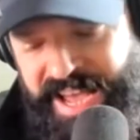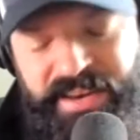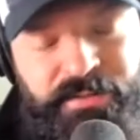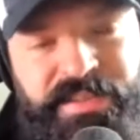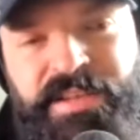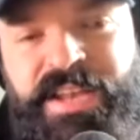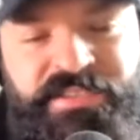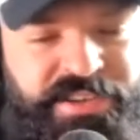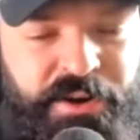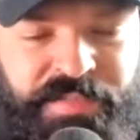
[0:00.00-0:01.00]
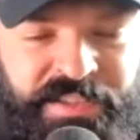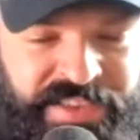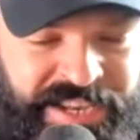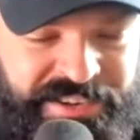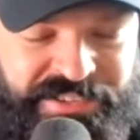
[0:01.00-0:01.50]
Yeah, I don't necessarily know if that's
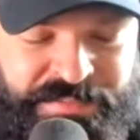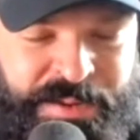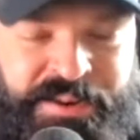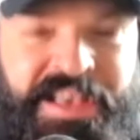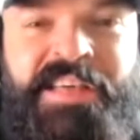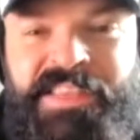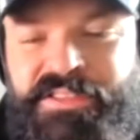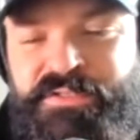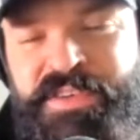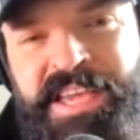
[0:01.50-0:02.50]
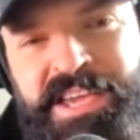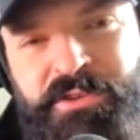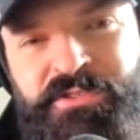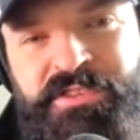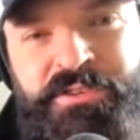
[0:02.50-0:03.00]
in dispute. The other thing he
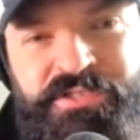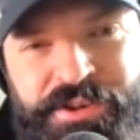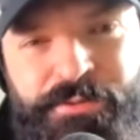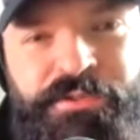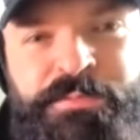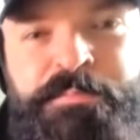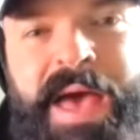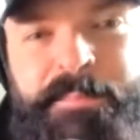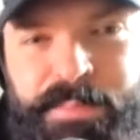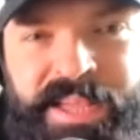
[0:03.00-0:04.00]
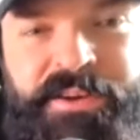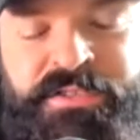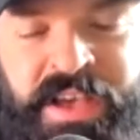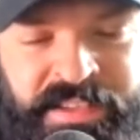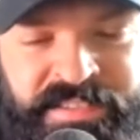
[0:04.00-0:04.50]
used to do too was bet
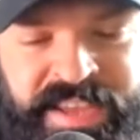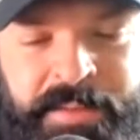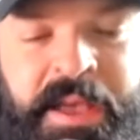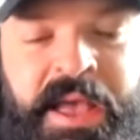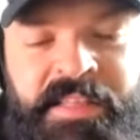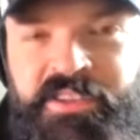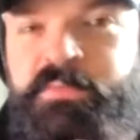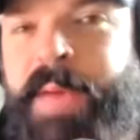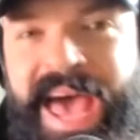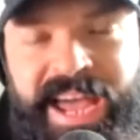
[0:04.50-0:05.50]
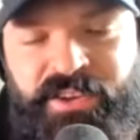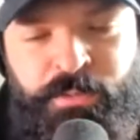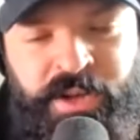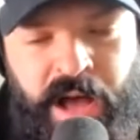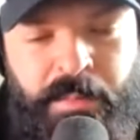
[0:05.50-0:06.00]
players on the team that his bags
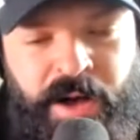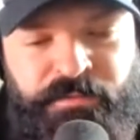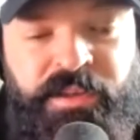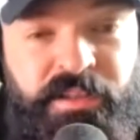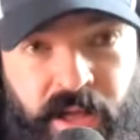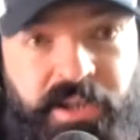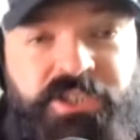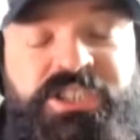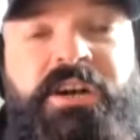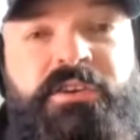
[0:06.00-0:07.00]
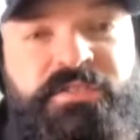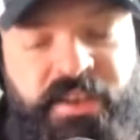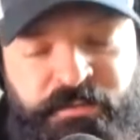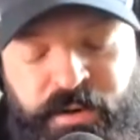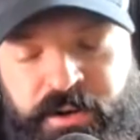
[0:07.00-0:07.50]
would come off the luggage
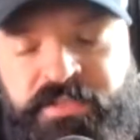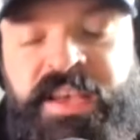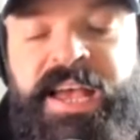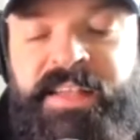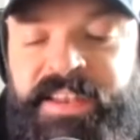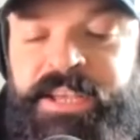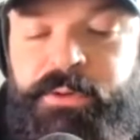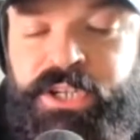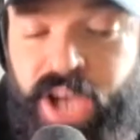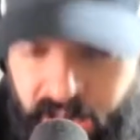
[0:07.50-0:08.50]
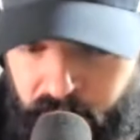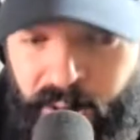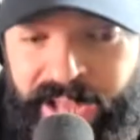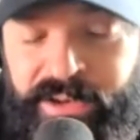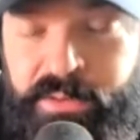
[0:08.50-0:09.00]
carousel first, and then he would
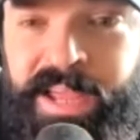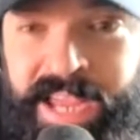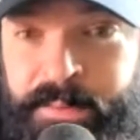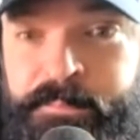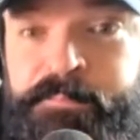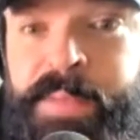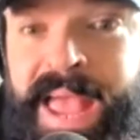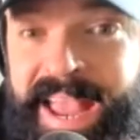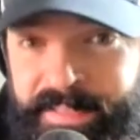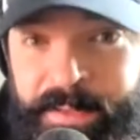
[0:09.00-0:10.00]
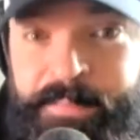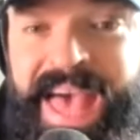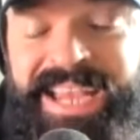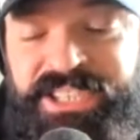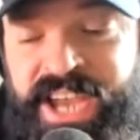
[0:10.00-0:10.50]
go and he'd he'd pay the
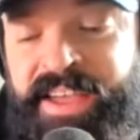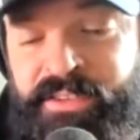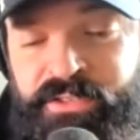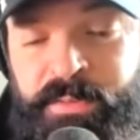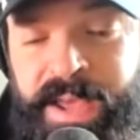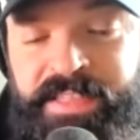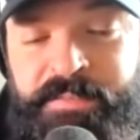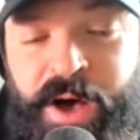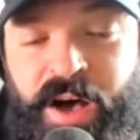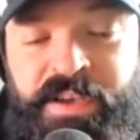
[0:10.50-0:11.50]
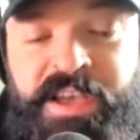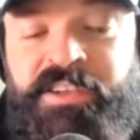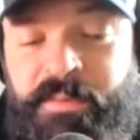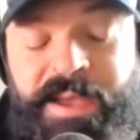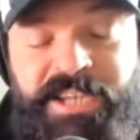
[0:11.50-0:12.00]
baggage handlers, he'd pay them off
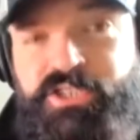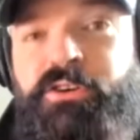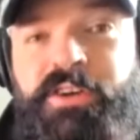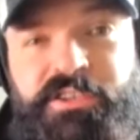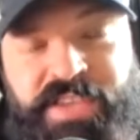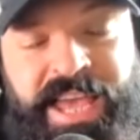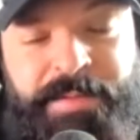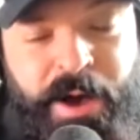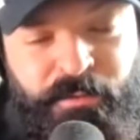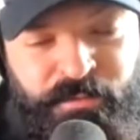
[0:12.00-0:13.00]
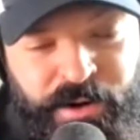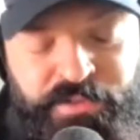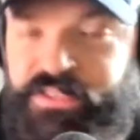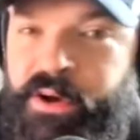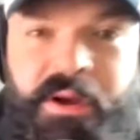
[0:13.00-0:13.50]
to make sure his came out
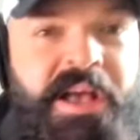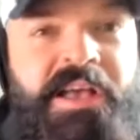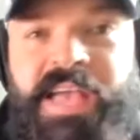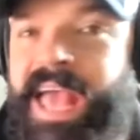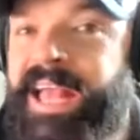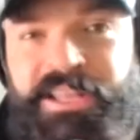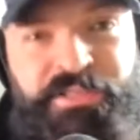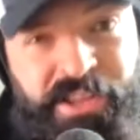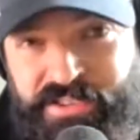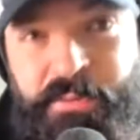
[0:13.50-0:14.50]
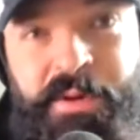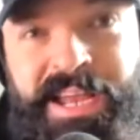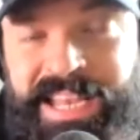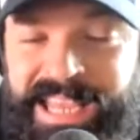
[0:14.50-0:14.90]
first. So anything to win,